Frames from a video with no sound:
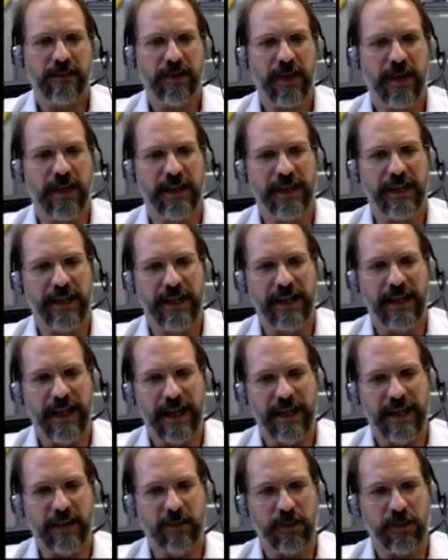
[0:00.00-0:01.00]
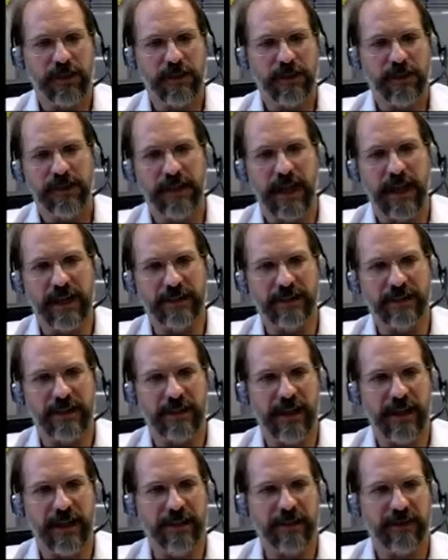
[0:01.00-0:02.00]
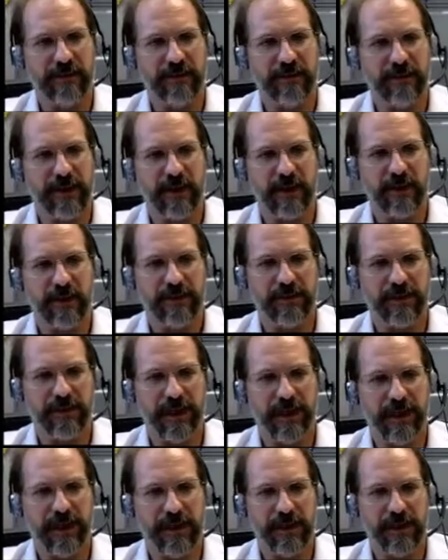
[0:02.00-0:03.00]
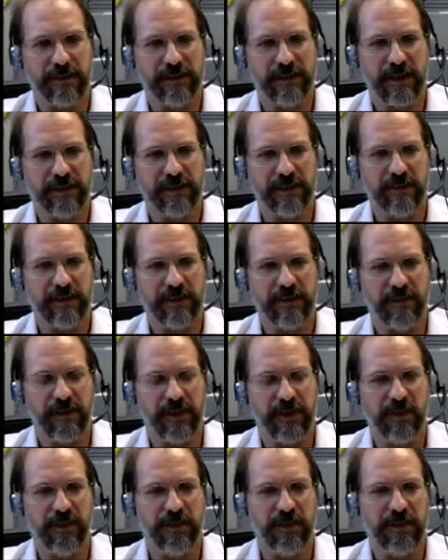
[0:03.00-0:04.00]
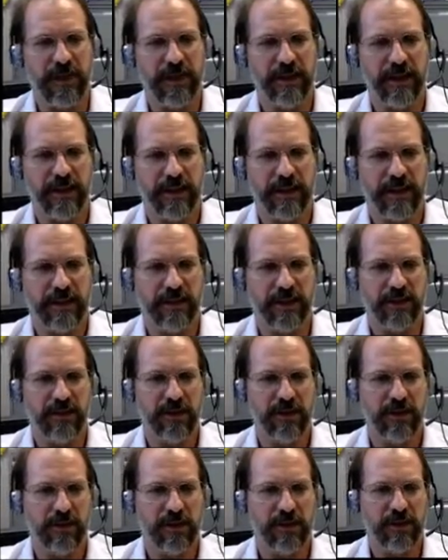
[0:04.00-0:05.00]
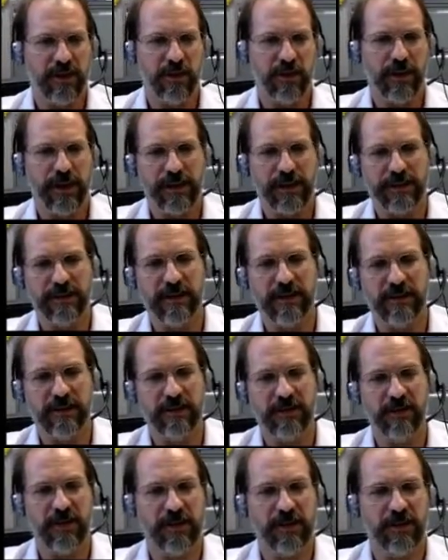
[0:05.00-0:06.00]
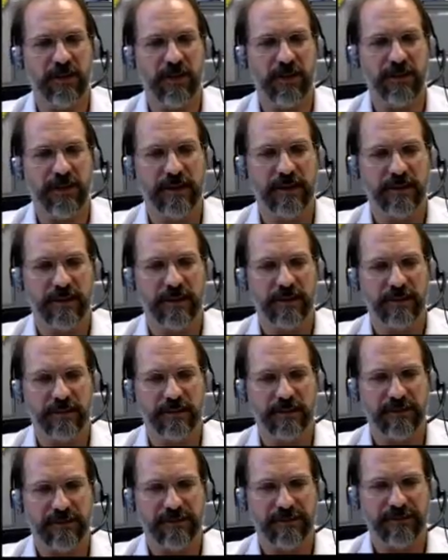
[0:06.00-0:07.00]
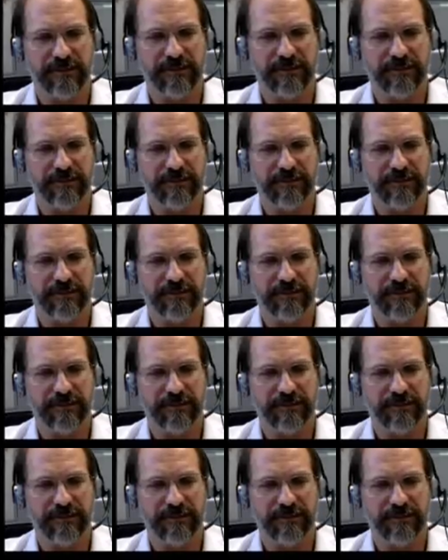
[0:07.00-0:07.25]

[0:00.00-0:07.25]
If you're getting inadequate oxygenation because you're getting excessive perfusion, then the thing to do is go ahead and constrict your arterioles.